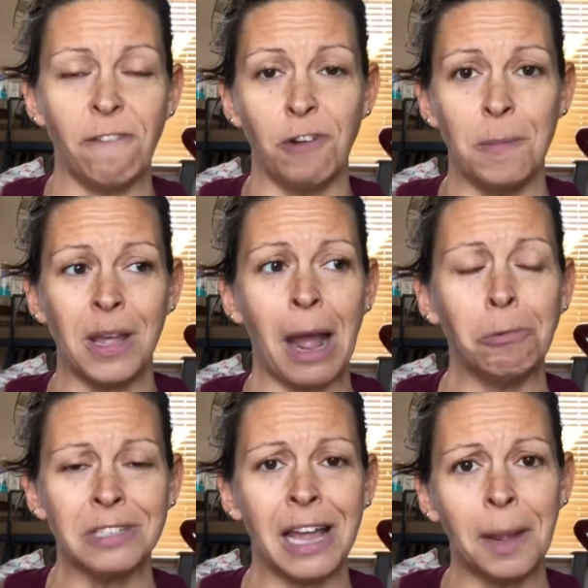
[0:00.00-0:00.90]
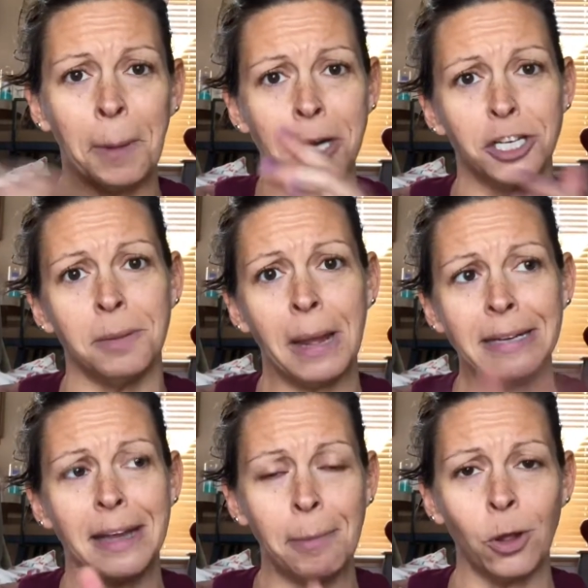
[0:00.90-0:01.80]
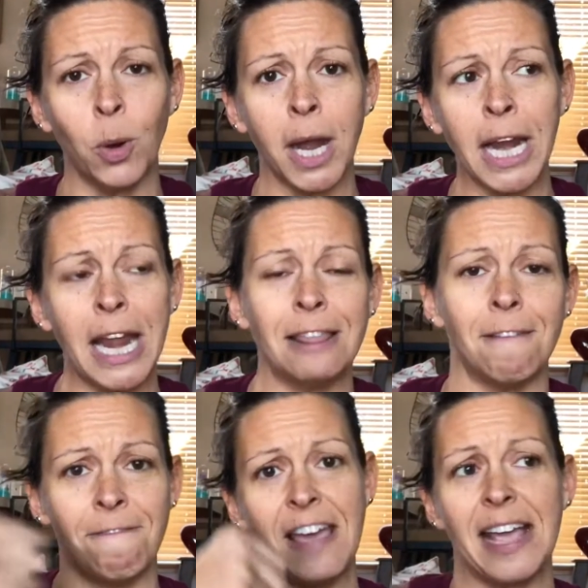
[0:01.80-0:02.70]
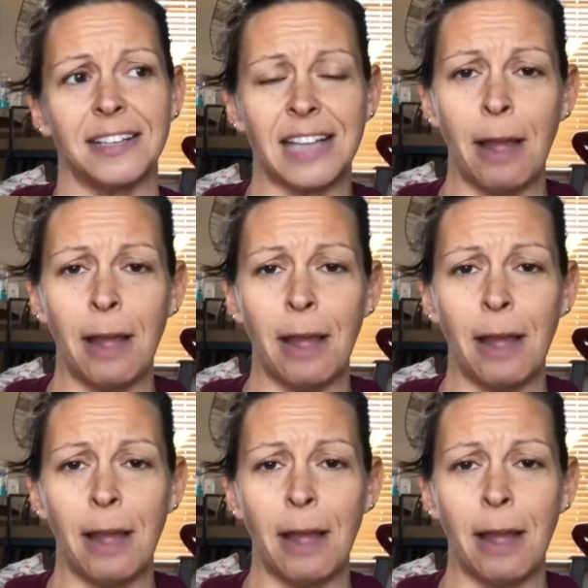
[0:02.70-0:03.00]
And for me, I was like punching my demogorgon in the face.